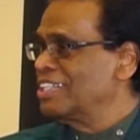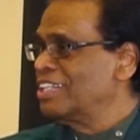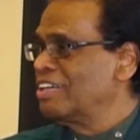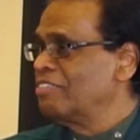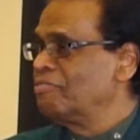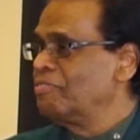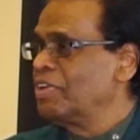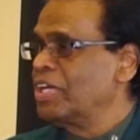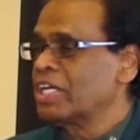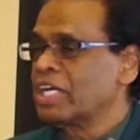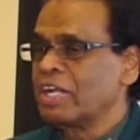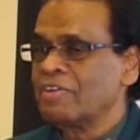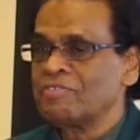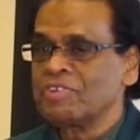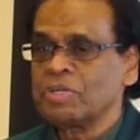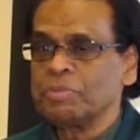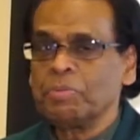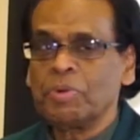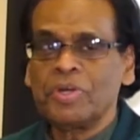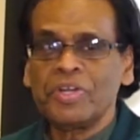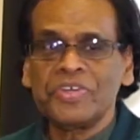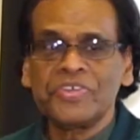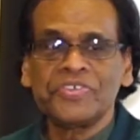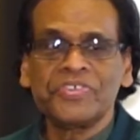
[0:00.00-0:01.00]
where
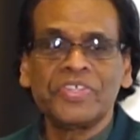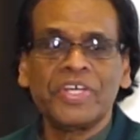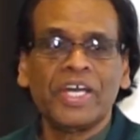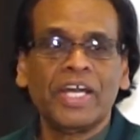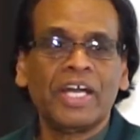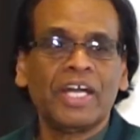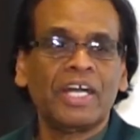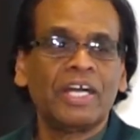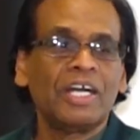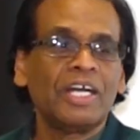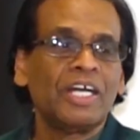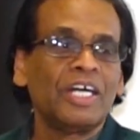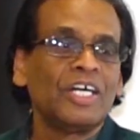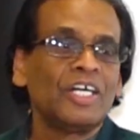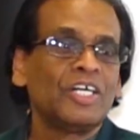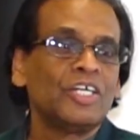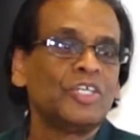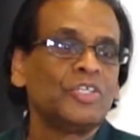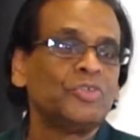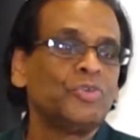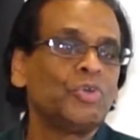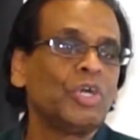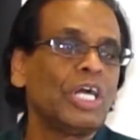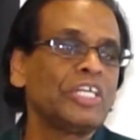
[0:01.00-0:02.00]
everybody is there,
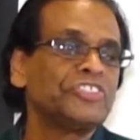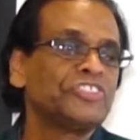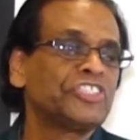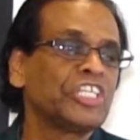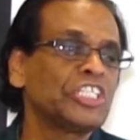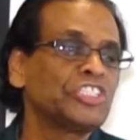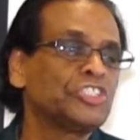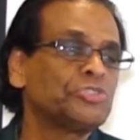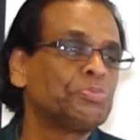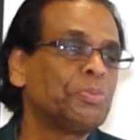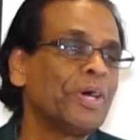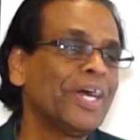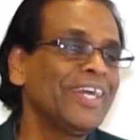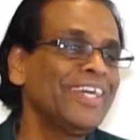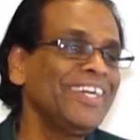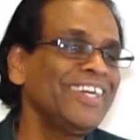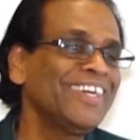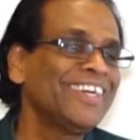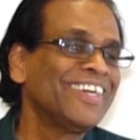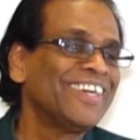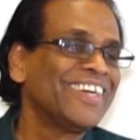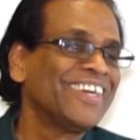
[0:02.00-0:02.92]
you are judged by